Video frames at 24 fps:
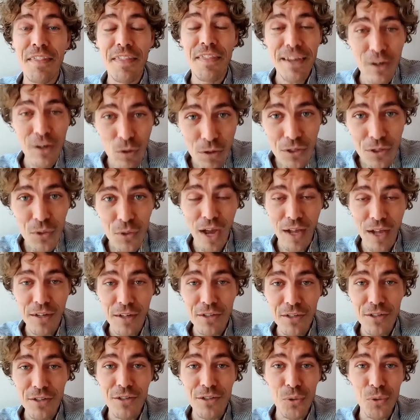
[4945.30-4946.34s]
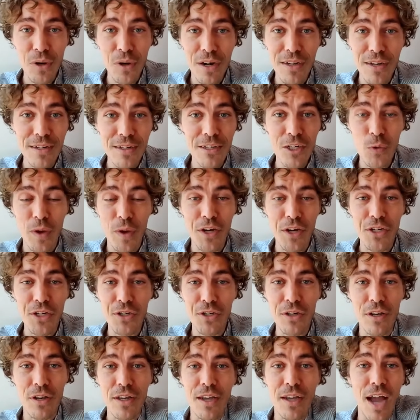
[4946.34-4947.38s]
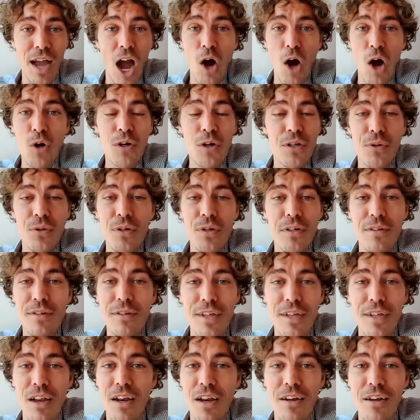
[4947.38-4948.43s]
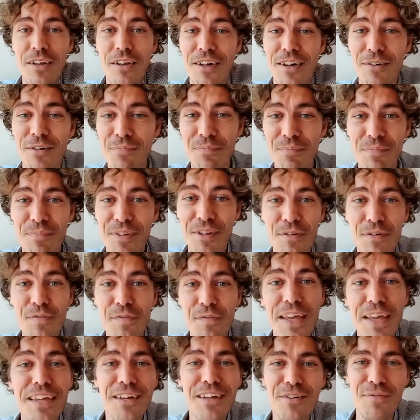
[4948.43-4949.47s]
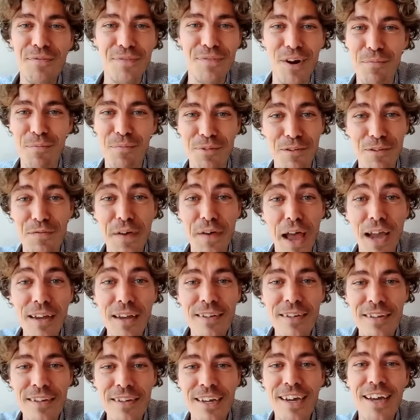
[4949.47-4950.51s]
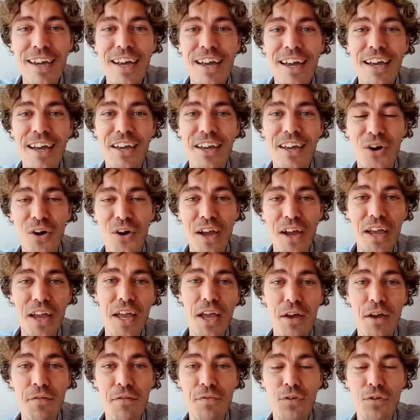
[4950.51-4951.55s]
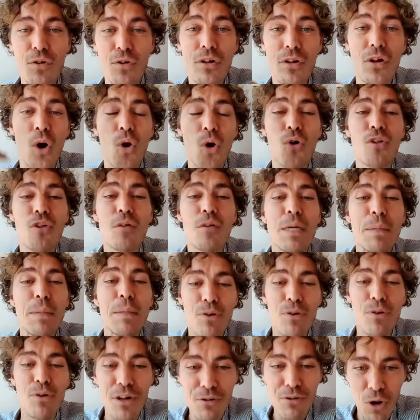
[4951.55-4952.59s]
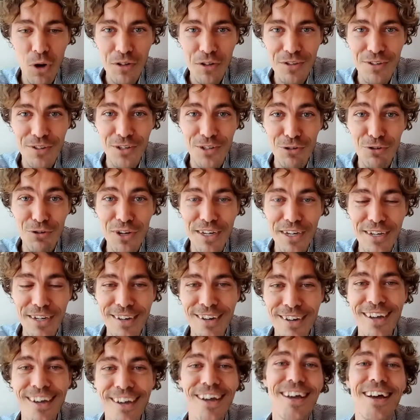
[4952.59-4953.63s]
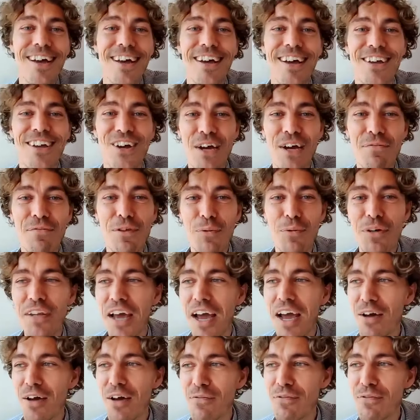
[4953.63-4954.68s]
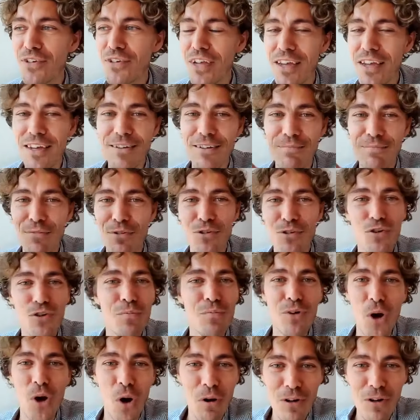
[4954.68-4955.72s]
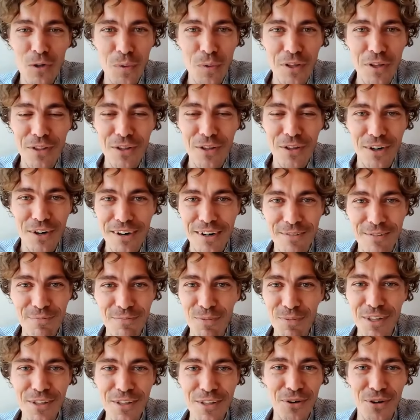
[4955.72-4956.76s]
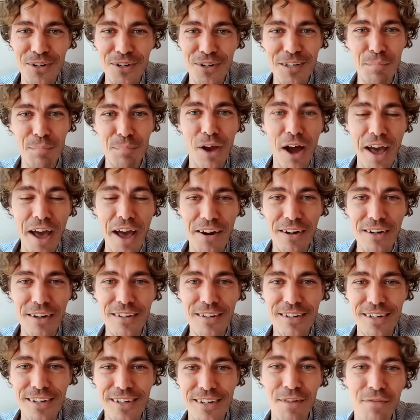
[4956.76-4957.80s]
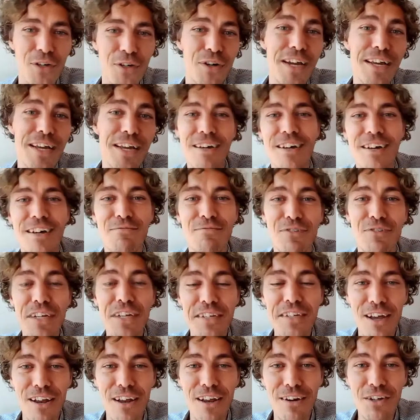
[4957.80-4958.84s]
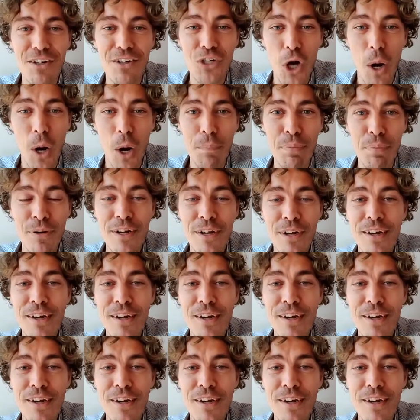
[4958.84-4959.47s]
that also answers Sunalini's question, like how do you tell the fake from the fact? You know, if you know the people across the screen, you know, if you would have, say, Zoom calls with your suppliers, if you're in a retail shop,